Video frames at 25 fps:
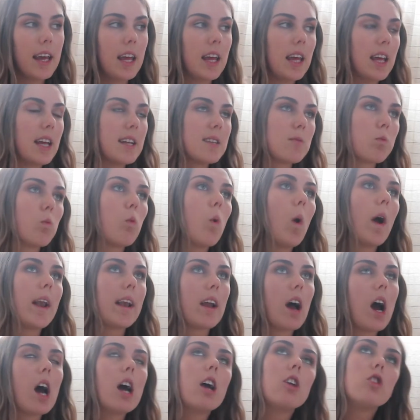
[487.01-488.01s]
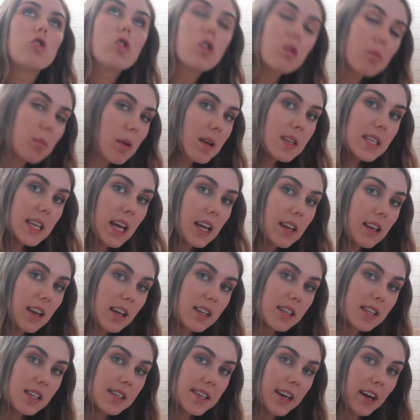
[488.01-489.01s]
is 100%
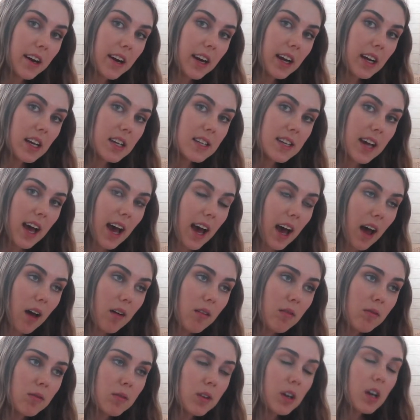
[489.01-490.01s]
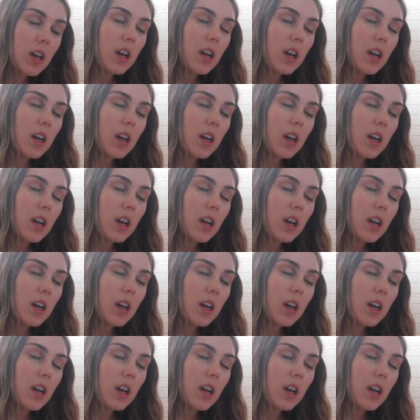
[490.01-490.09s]
necessary to have,